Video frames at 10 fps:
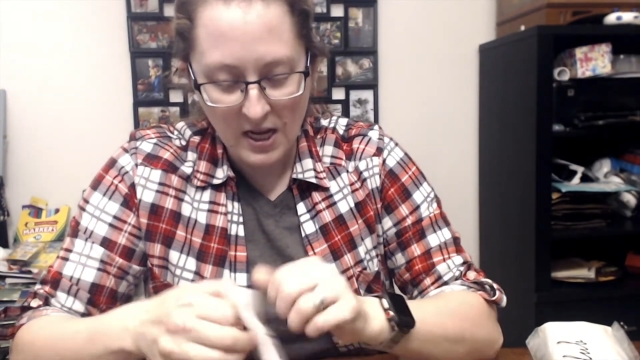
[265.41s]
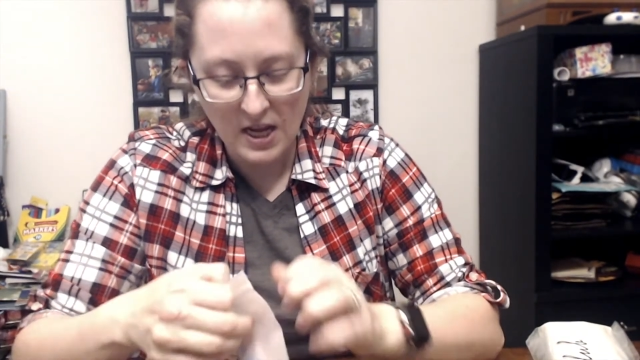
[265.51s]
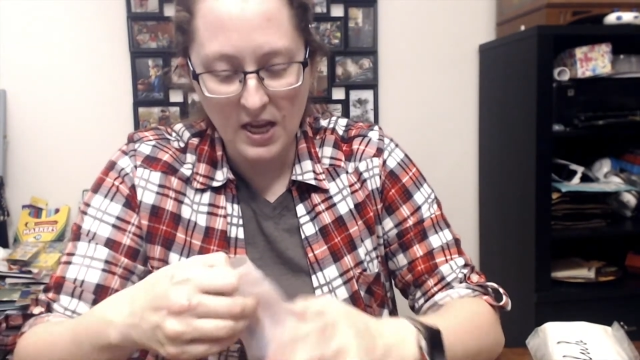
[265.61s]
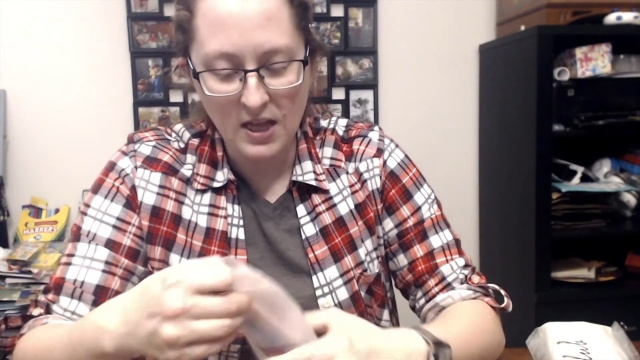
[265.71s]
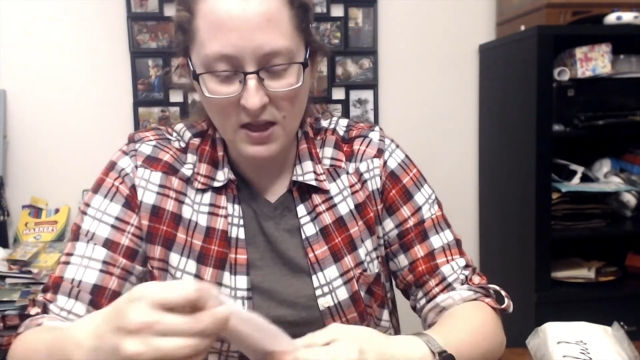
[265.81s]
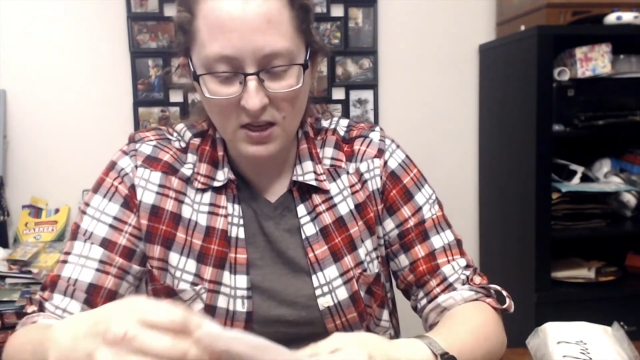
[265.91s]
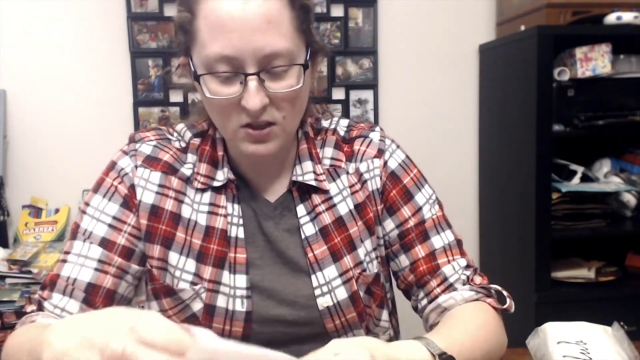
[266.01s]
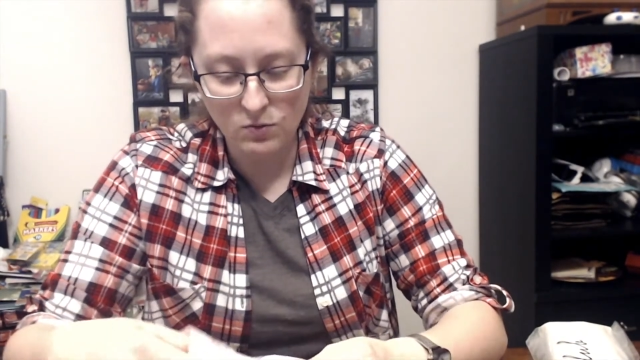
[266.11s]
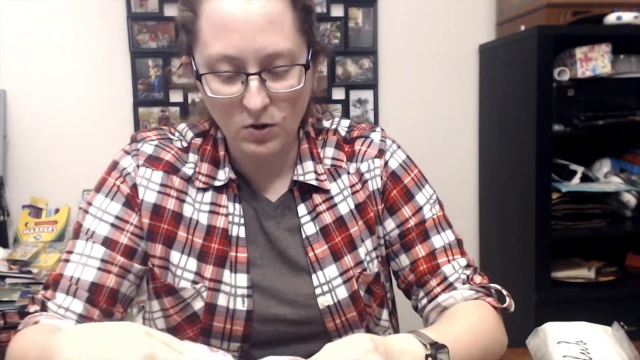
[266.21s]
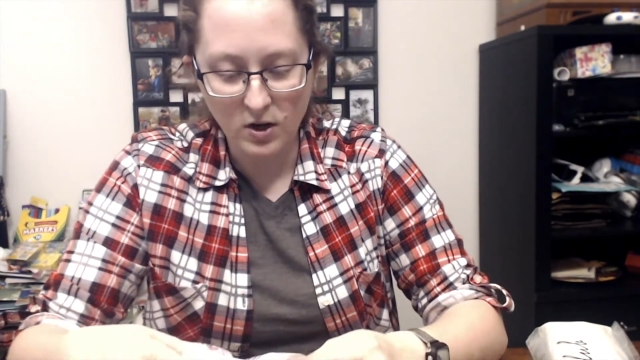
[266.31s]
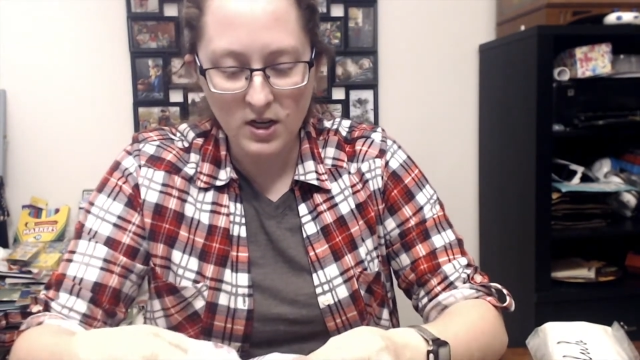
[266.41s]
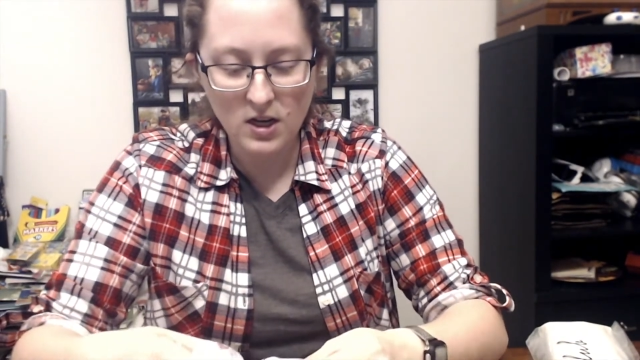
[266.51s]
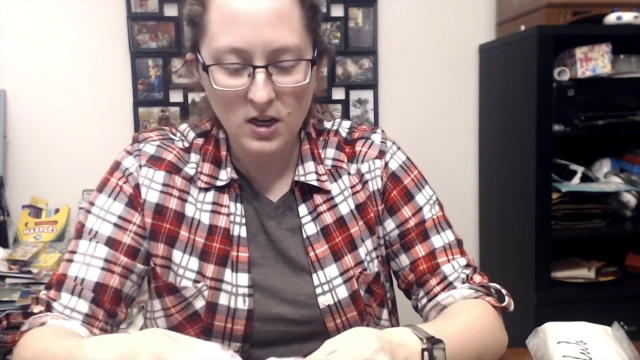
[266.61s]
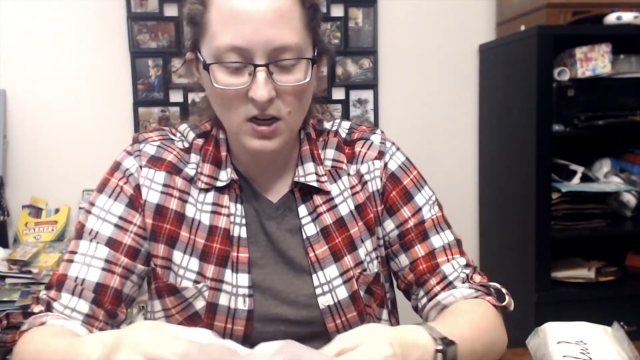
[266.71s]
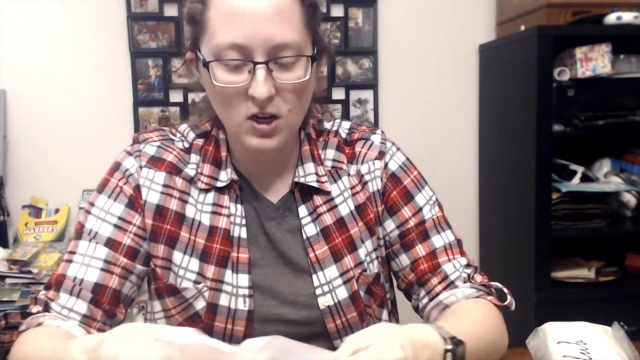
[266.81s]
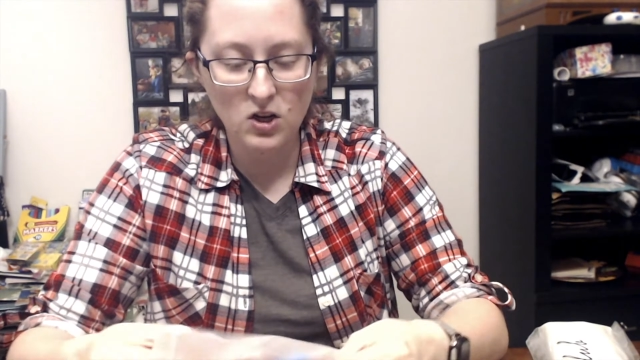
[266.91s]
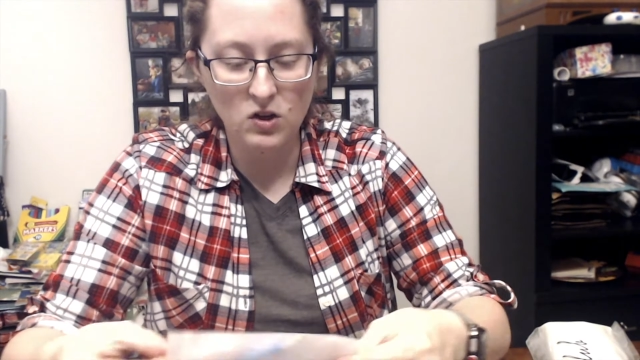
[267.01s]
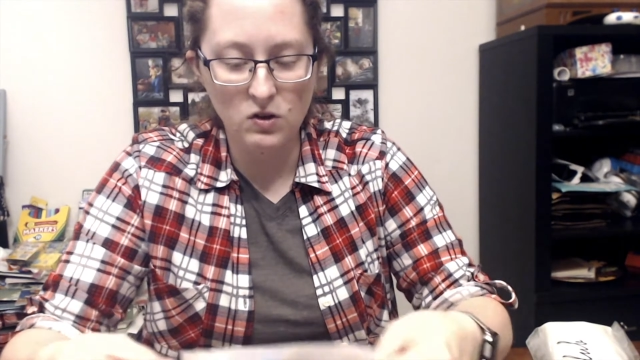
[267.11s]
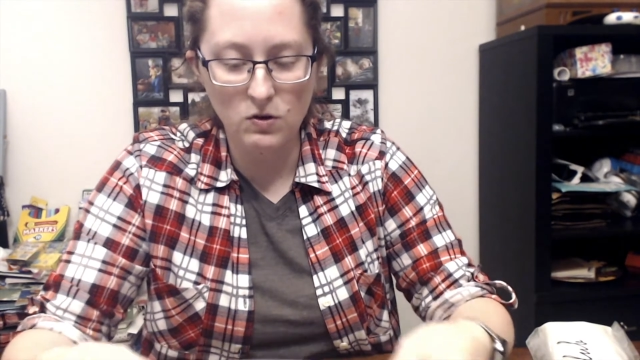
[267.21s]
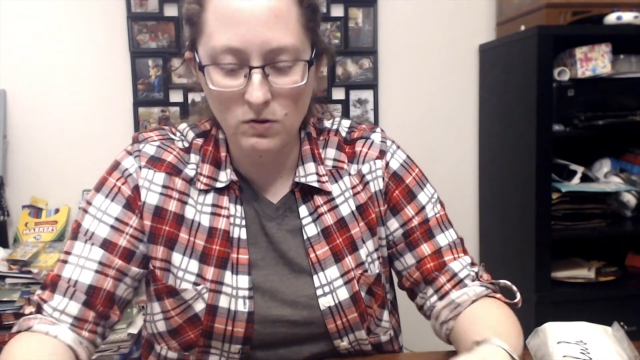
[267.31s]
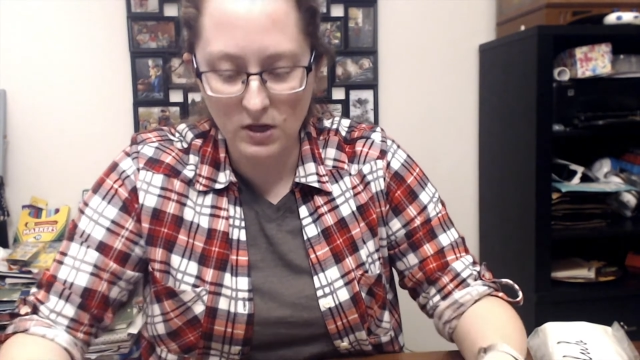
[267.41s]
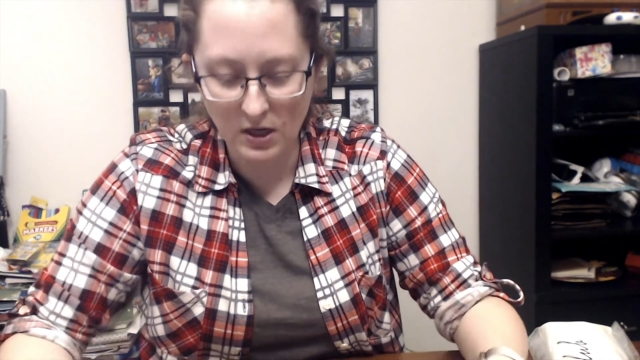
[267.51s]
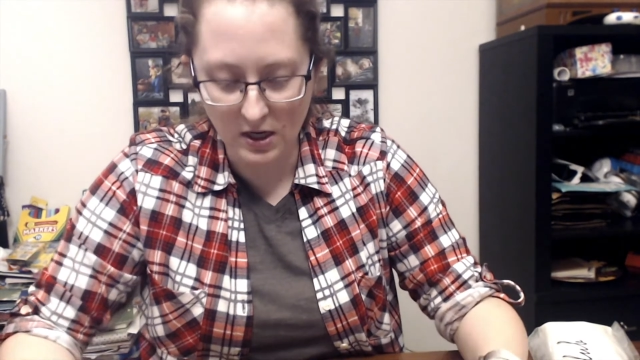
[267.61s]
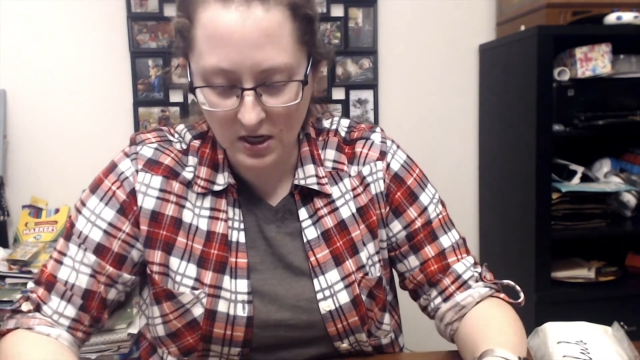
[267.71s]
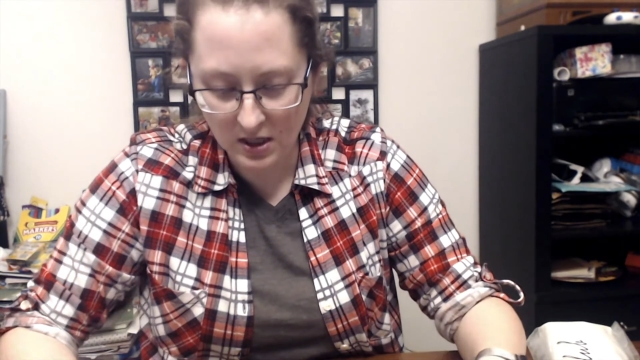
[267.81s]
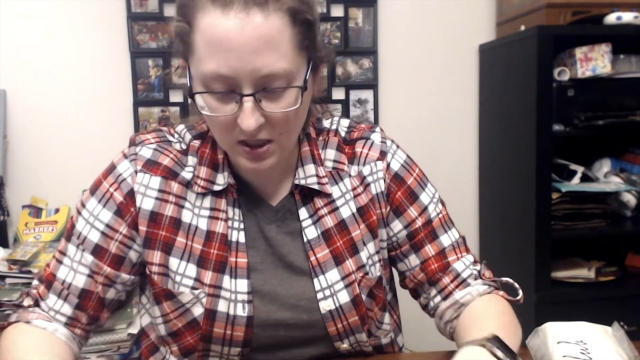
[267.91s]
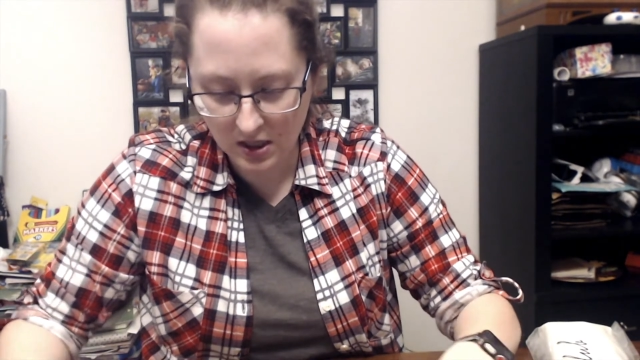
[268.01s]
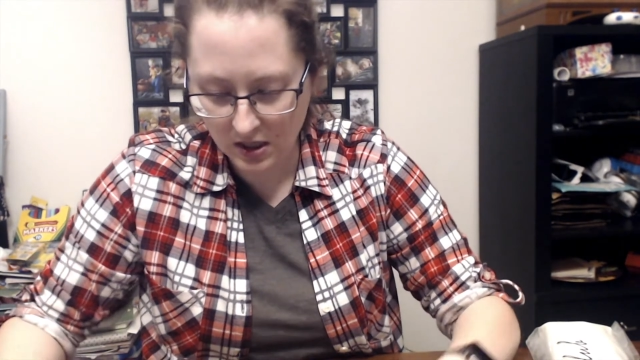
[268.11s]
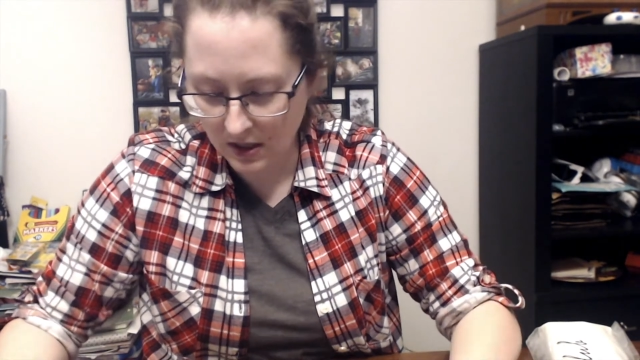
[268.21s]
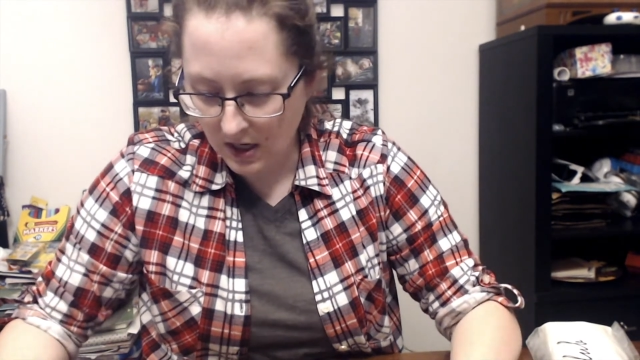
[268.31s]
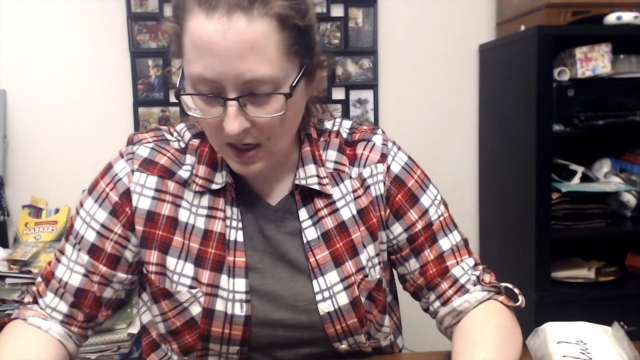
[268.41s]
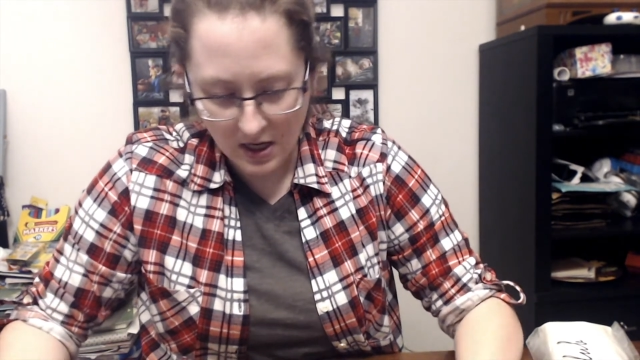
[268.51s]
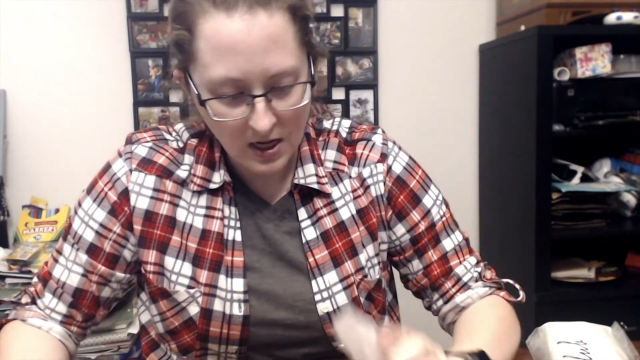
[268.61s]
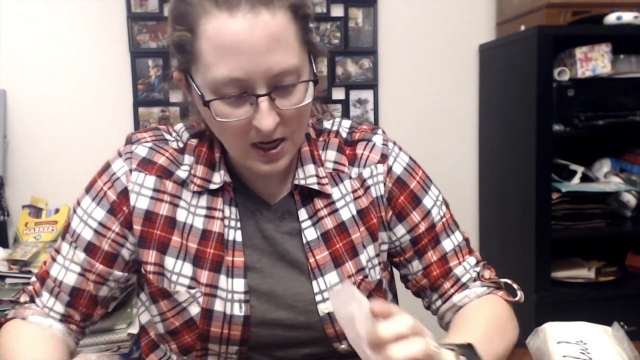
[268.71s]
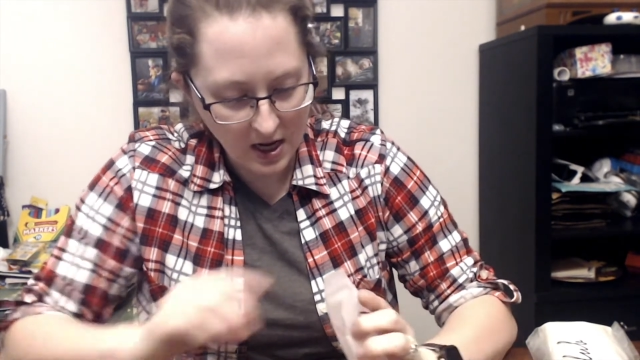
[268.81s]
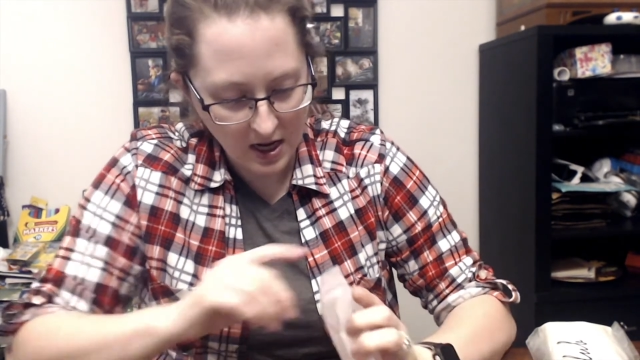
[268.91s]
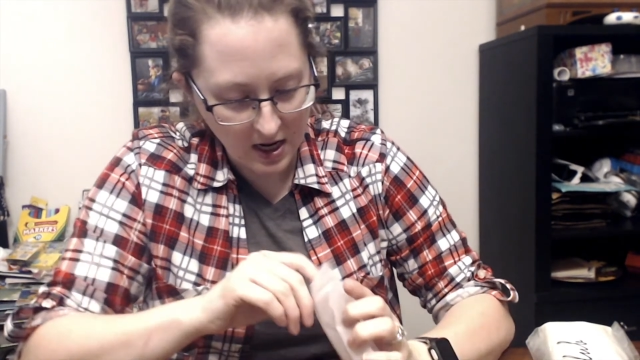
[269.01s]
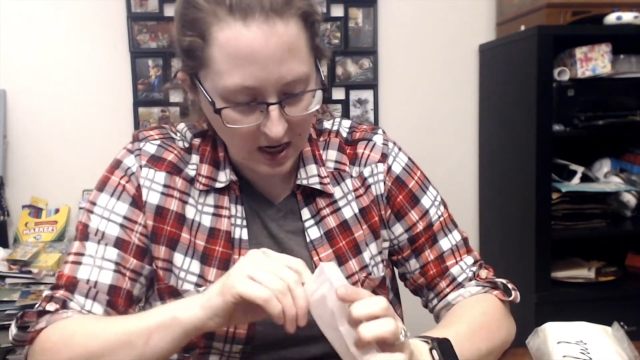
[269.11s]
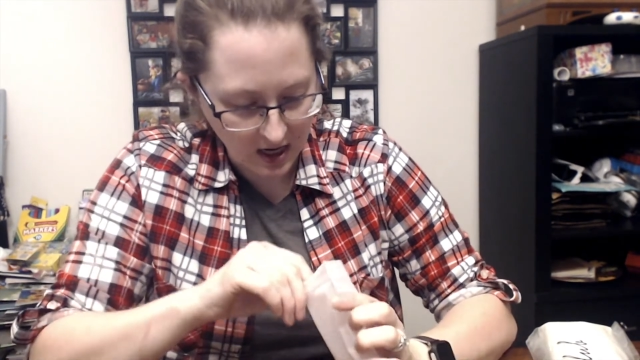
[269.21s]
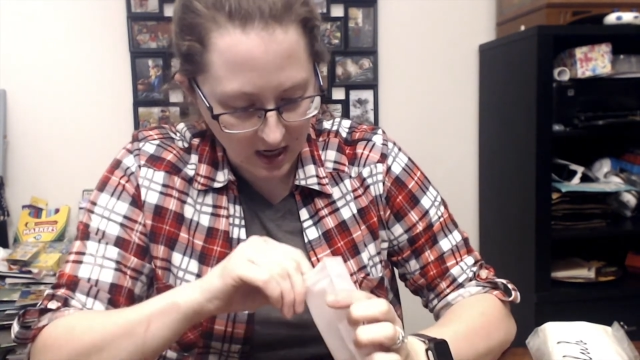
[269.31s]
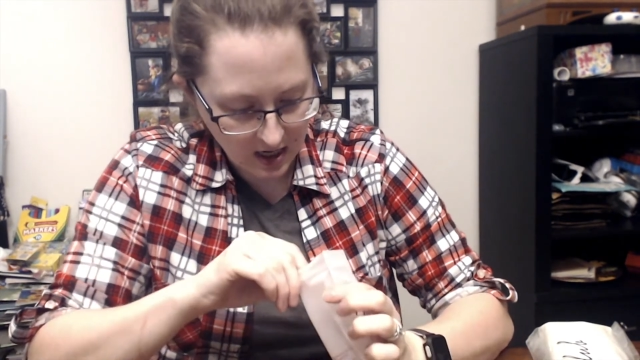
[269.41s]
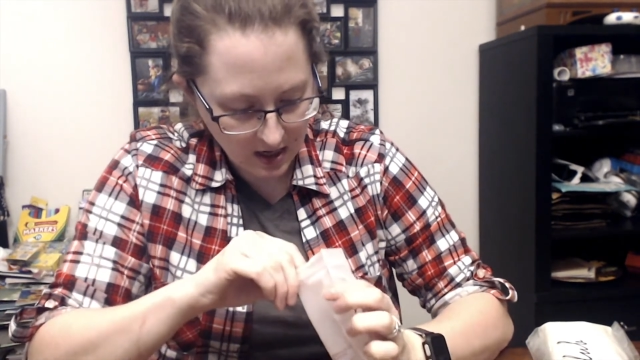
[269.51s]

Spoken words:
In this one, you get a